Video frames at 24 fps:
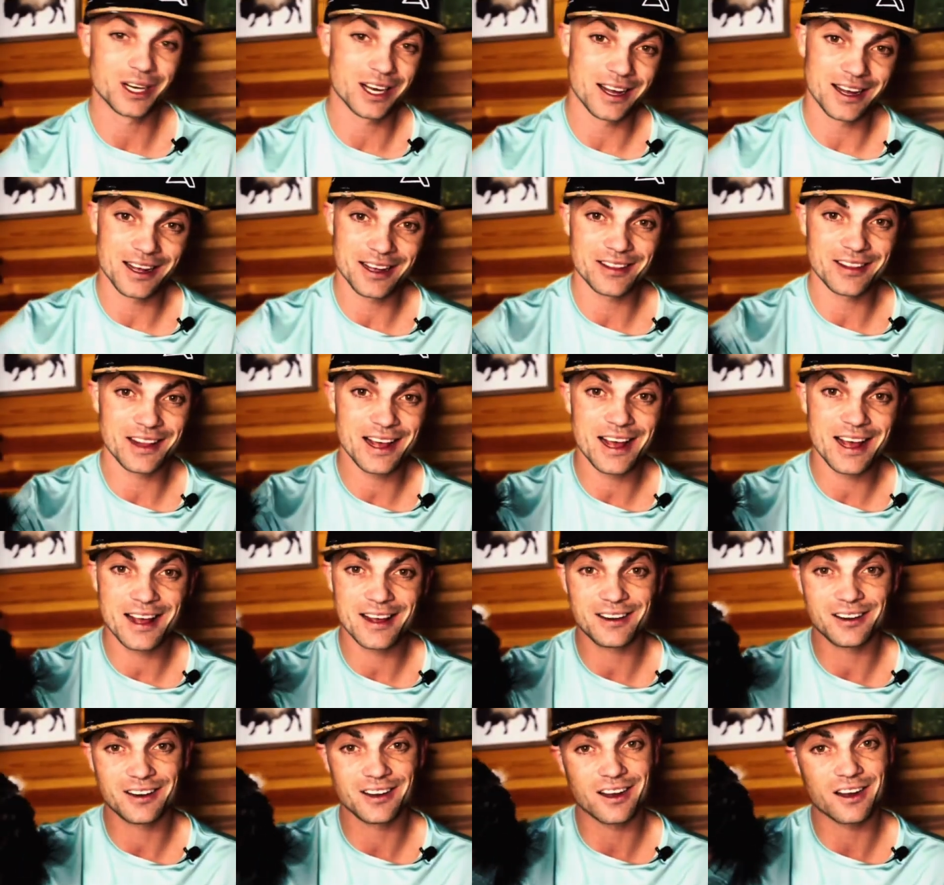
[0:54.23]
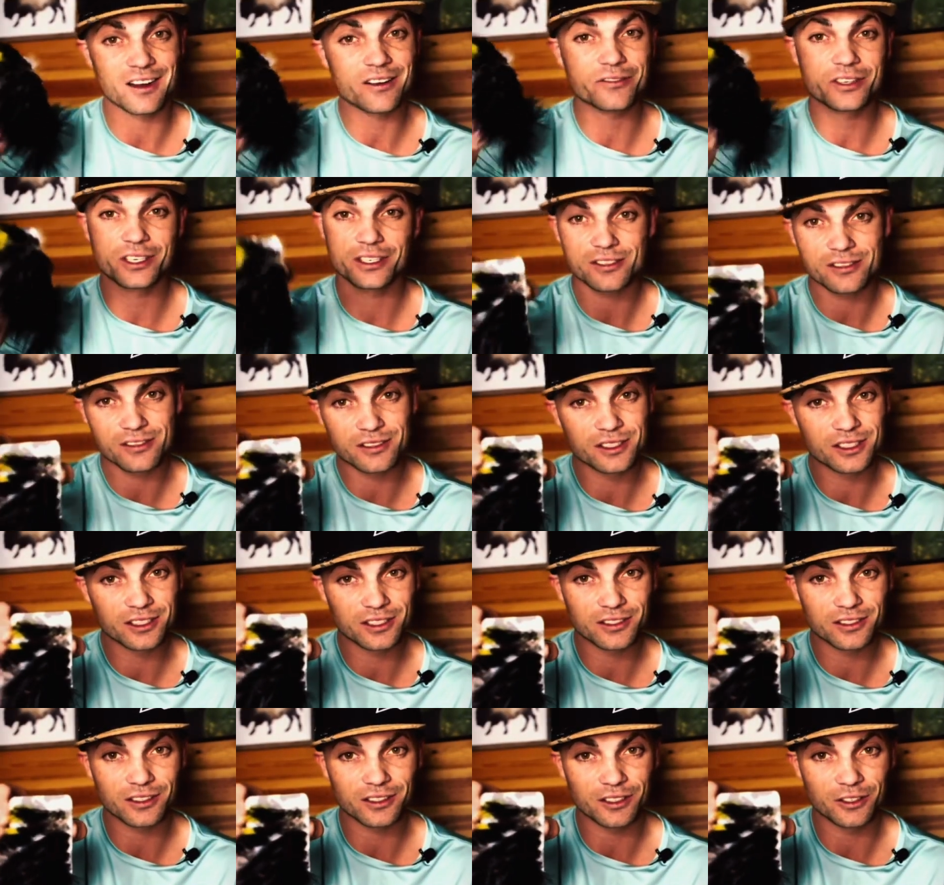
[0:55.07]
Behind that,
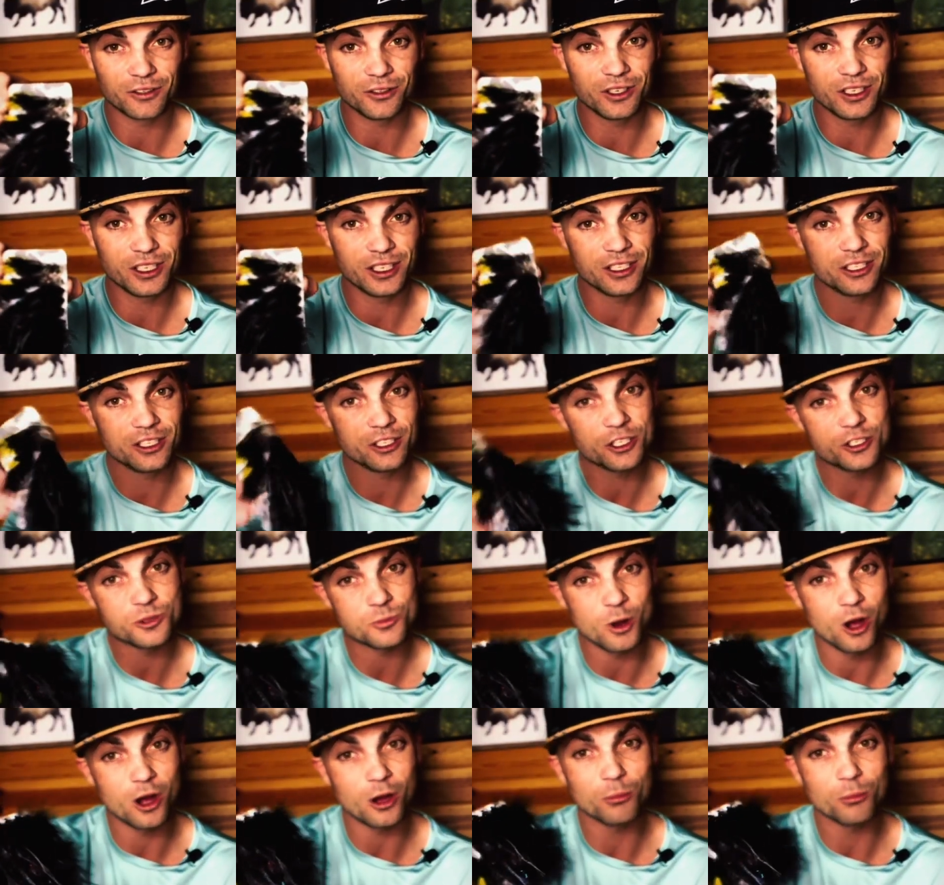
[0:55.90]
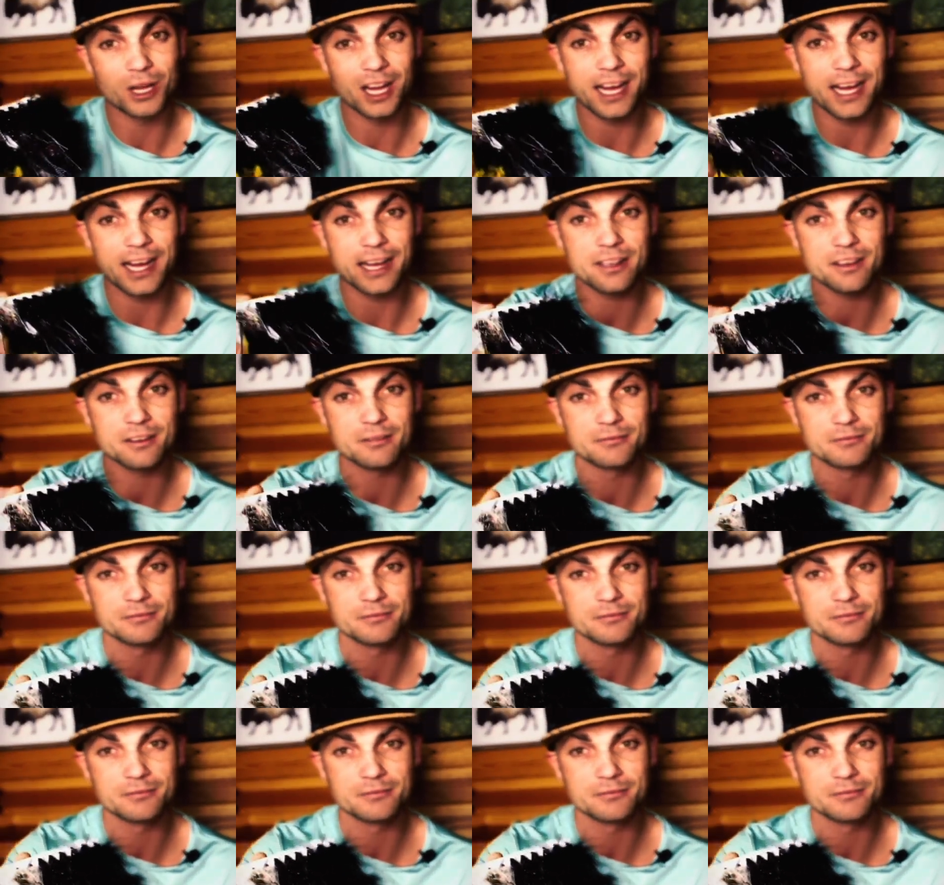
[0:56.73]
obviously, you need your small black.